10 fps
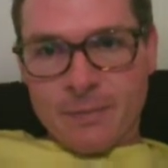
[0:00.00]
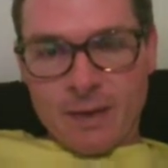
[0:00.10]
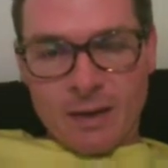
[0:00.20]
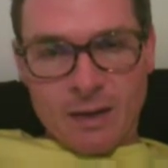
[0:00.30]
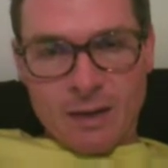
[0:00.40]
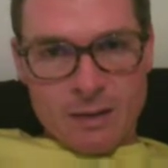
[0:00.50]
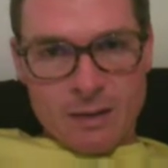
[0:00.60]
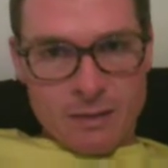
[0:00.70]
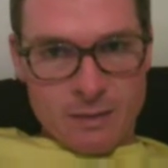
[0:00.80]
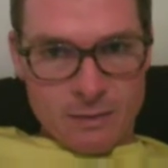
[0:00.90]
And
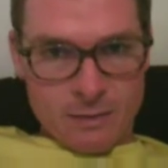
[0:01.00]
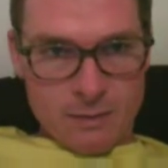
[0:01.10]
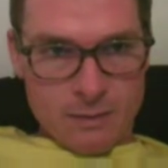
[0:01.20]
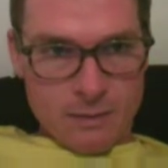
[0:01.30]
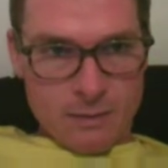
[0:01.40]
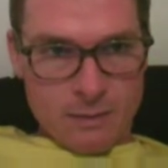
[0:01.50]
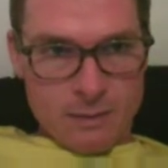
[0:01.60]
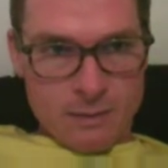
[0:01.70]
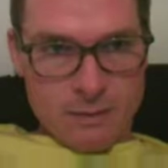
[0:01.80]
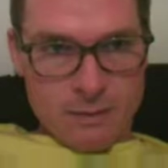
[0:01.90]

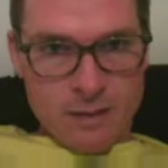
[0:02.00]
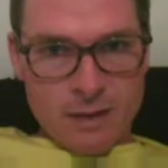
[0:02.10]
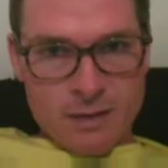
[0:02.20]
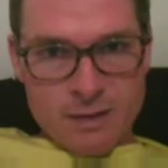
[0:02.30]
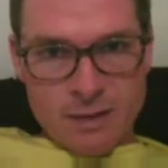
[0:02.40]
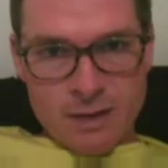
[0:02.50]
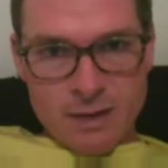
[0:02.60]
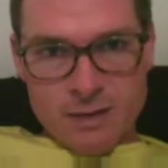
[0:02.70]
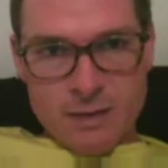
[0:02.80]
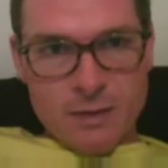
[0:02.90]
that's
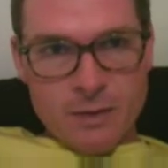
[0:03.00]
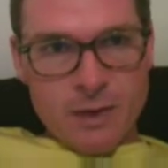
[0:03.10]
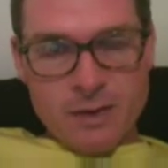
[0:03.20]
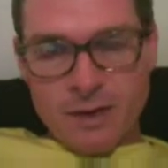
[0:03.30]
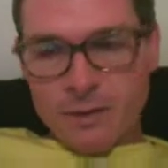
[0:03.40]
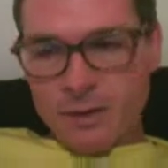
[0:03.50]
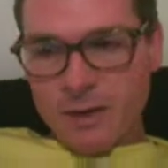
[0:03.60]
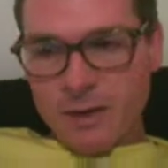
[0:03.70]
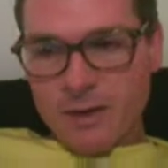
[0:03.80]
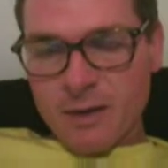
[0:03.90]
that's the credit cycle
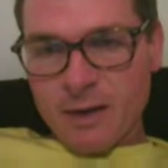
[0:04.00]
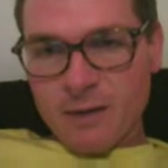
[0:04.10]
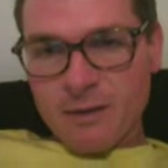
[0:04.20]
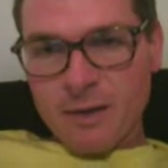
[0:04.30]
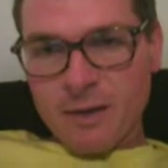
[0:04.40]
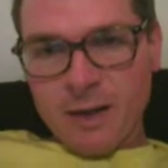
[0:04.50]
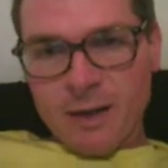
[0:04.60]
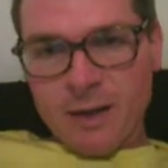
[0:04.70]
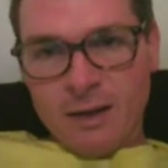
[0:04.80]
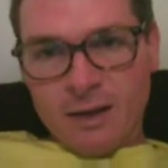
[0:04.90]
here that we have.
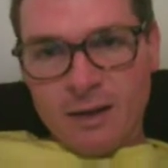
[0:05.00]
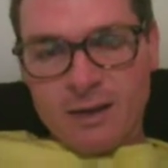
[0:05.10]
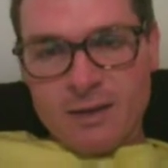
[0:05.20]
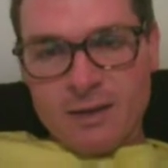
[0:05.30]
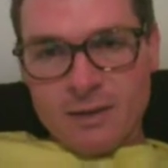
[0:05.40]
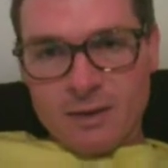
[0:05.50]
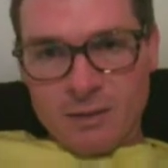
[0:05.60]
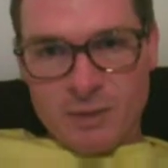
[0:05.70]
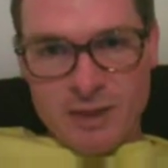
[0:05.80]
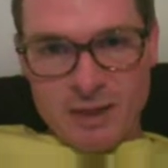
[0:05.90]
And so
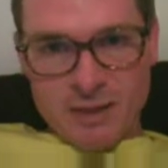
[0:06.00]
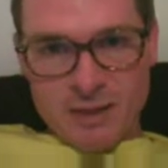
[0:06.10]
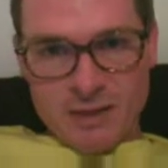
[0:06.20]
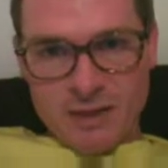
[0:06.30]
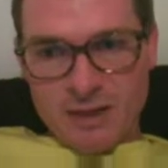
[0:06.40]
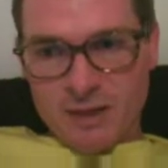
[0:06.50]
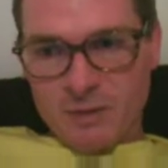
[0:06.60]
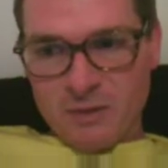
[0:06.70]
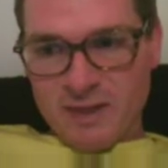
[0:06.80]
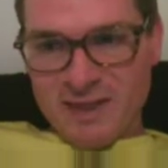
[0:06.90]
I'll predict uh,
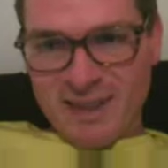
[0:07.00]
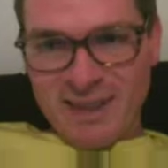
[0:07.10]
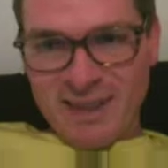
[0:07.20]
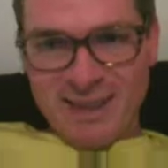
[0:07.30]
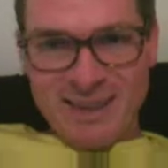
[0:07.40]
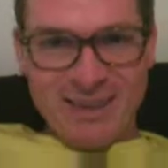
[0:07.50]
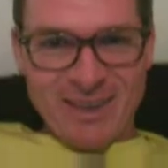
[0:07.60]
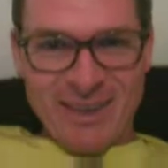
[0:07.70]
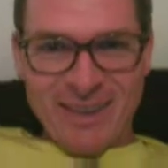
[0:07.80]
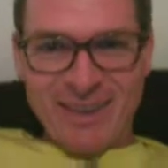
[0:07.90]
once again that
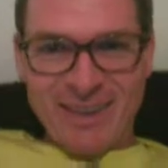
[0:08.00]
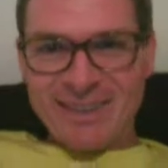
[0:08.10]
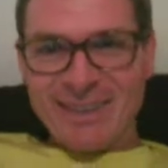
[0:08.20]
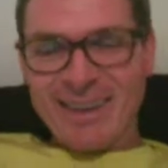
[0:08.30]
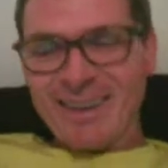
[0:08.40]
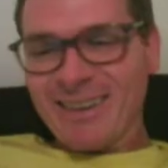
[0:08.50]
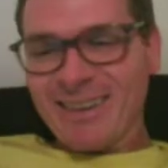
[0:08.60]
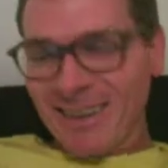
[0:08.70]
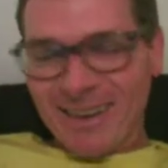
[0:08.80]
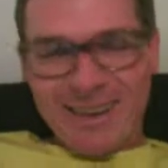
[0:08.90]
we're going to go
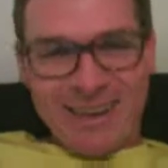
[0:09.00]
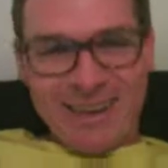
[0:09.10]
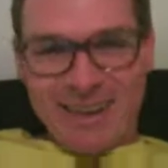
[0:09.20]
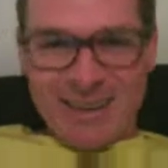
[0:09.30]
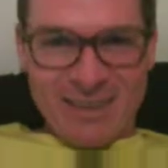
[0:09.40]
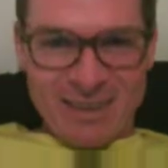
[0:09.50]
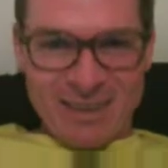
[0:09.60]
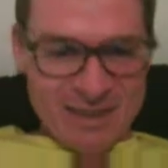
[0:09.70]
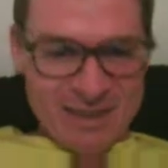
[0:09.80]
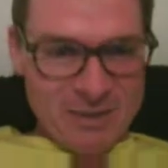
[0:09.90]
down. I mean, I've
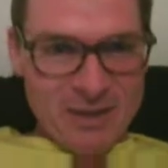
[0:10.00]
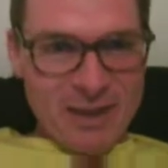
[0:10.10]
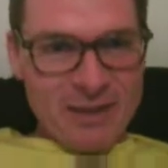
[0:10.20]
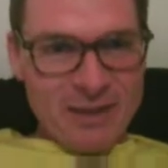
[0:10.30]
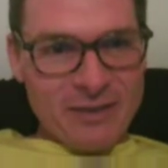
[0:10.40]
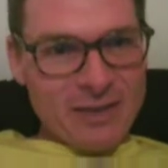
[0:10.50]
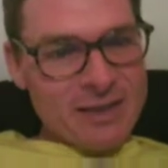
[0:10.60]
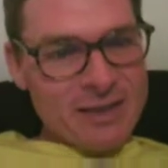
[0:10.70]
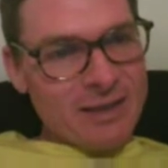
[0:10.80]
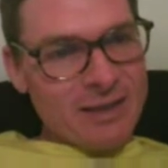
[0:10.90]
just been waiting for this
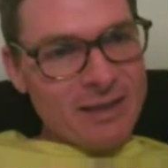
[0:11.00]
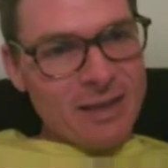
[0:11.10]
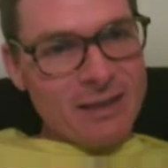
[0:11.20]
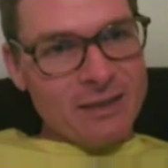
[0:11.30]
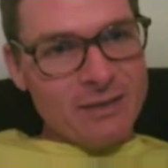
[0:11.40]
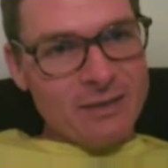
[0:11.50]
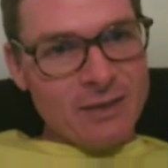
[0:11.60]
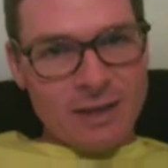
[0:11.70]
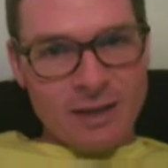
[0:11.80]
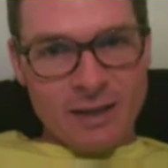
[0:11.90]
thing to kind of
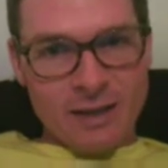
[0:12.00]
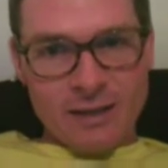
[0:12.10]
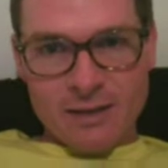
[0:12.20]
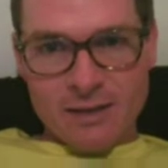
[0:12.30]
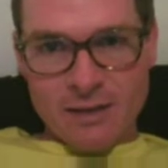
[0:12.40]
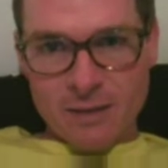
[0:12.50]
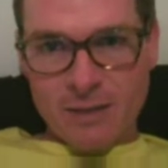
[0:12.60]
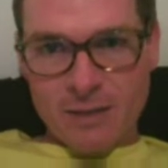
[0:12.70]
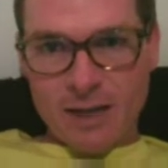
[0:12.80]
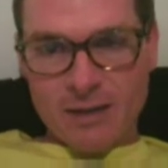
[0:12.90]
uh,
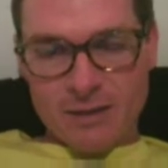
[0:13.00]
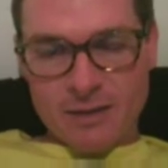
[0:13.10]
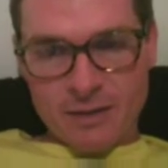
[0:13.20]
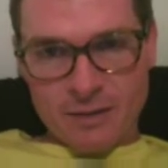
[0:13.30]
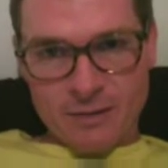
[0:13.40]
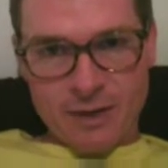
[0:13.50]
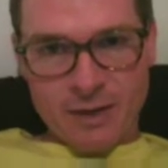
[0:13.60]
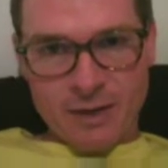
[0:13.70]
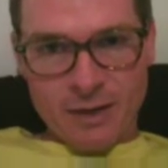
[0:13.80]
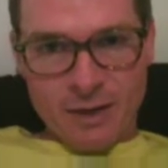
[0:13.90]
terminate and turn over.
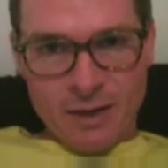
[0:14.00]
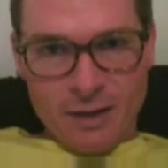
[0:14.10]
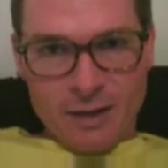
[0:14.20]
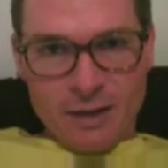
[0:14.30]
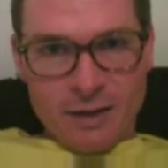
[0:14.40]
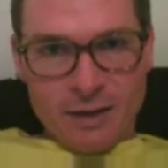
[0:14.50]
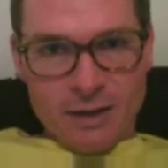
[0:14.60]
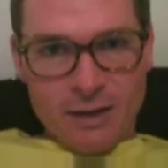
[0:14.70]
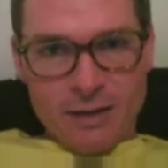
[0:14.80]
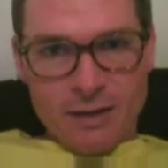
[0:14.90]

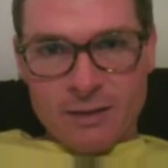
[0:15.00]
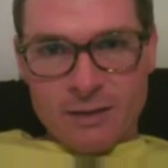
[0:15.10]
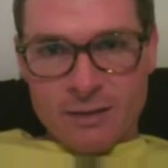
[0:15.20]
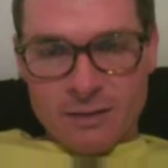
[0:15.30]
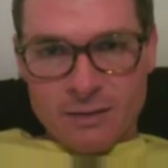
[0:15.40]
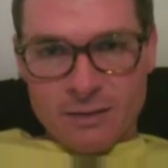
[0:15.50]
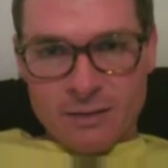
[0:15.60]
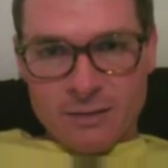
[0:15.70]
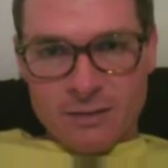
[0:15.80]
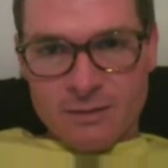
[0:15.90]
And
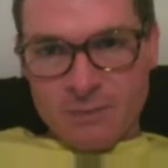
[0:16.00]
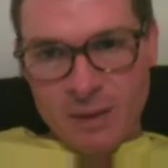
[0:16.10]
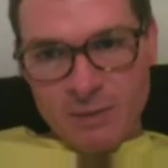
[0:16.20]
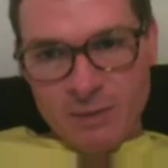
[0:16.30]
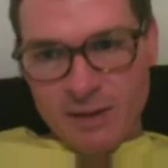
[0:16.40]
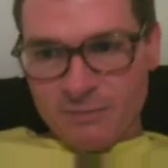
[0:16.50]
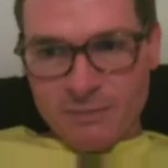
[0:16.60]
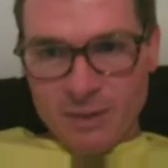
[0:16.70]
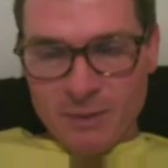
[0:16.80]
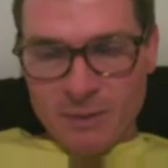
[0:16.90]
maybe,
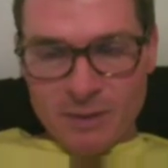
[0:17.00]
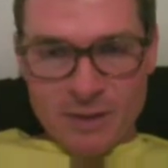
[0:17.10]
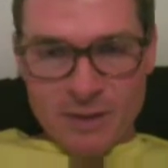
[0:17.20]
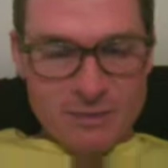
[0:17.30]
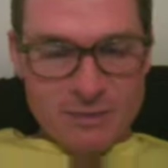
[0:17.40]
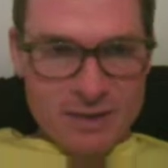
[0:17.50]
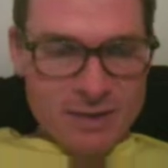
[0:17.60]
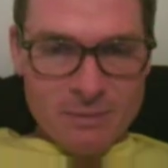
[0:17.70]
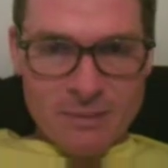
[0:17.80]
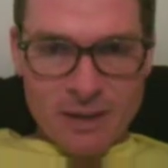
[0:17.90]
maybe it will this
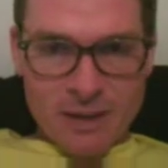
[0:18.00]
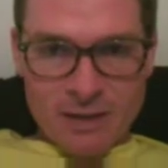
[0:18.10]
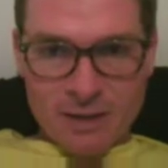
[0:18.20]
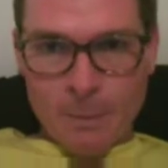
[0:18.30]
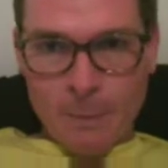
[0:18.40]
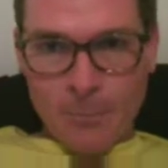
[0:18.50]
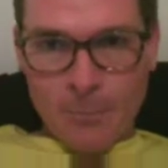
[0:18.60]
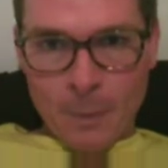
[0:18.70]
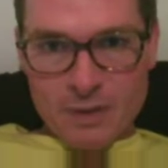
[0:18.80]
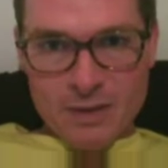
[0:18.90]
time. I don't know.
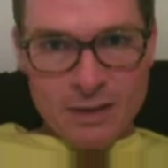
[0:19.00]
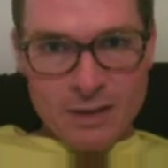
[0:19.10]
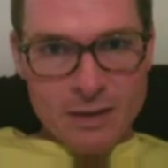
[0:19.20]
We'll see.